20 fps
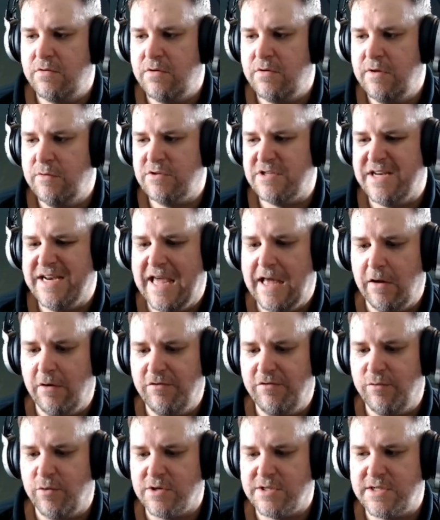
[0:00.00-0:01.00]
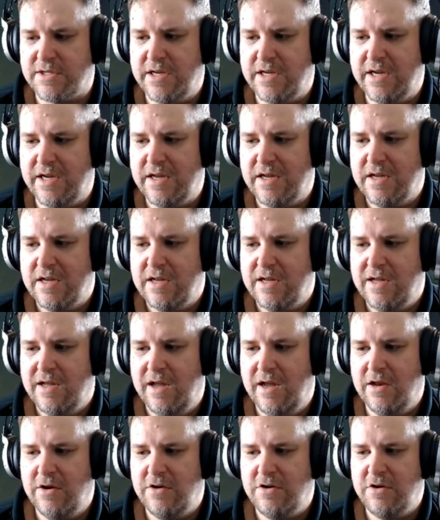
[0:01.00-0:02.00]
it was an elf, wasn't it?
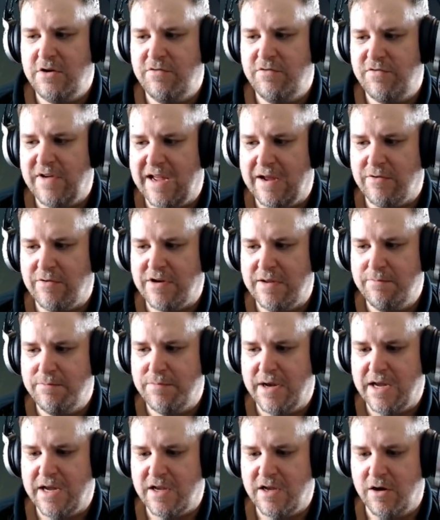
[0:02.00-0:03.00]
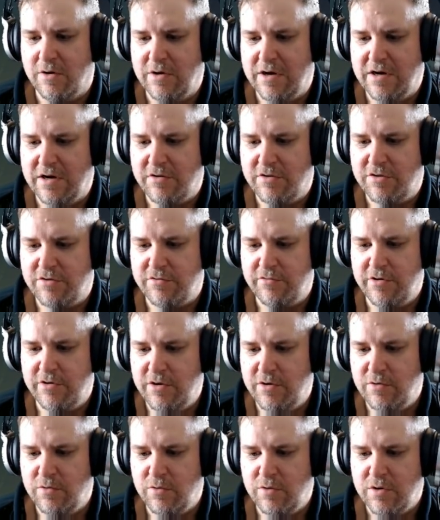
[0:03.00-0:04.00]
And you found him by going
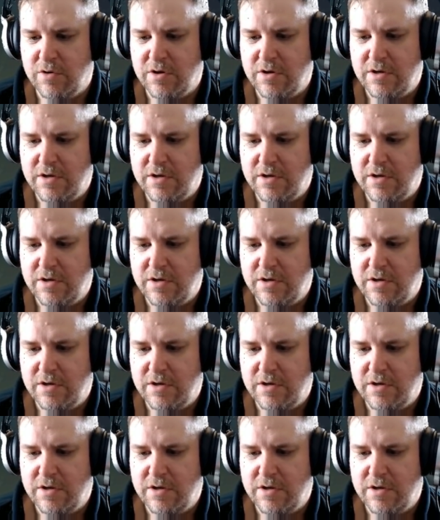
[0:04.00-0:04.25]
through